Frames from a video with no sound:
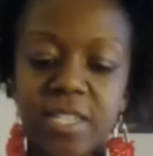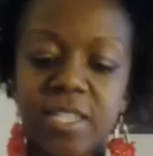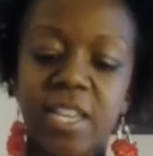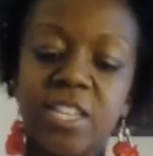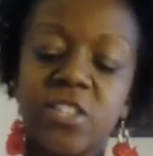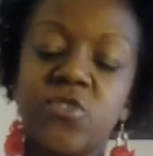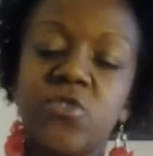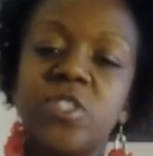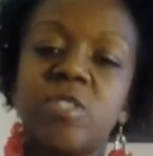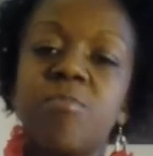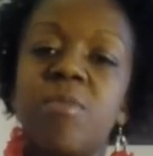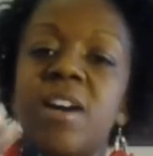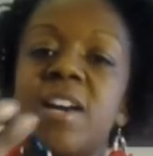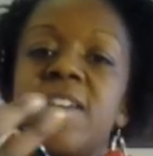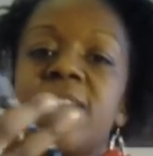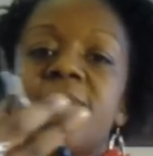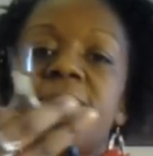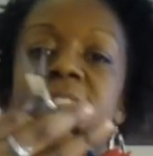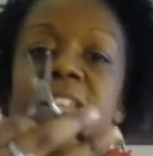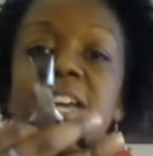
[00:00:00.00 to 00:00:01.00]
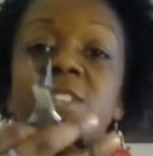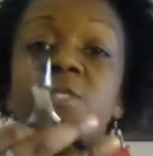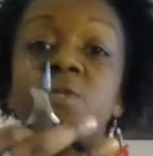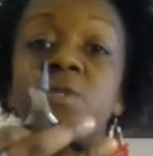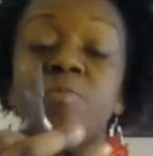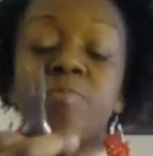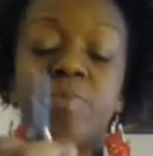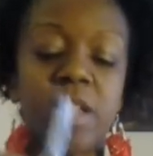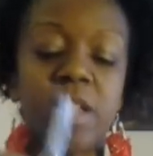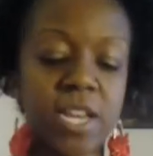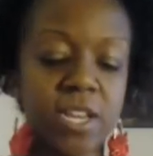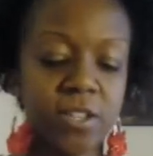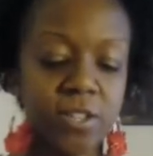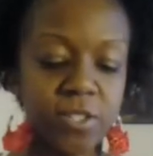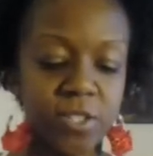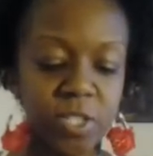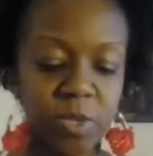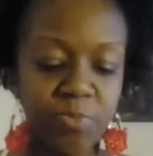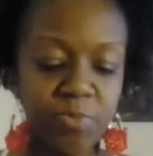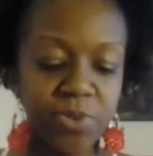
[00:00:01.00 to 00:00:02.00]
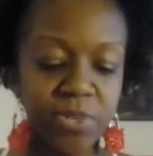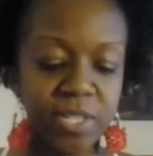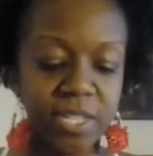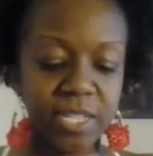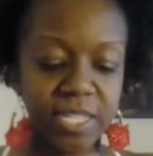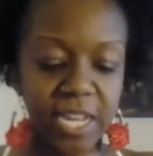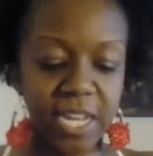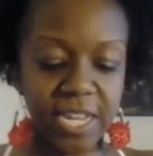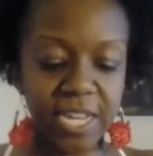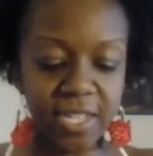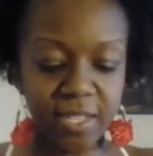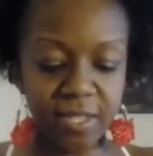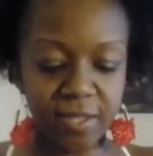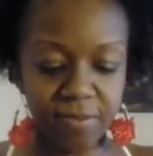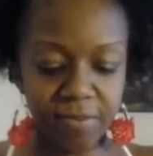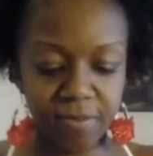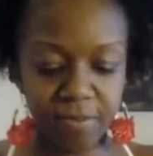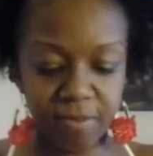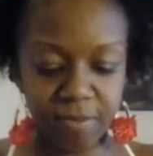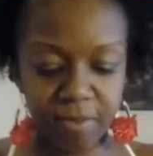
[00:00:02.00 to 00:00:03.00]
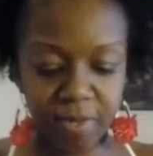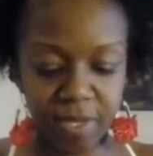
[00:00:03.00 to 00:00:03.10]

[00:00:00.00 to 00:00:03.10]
So yes, I use my flat nose pliers to pull it tight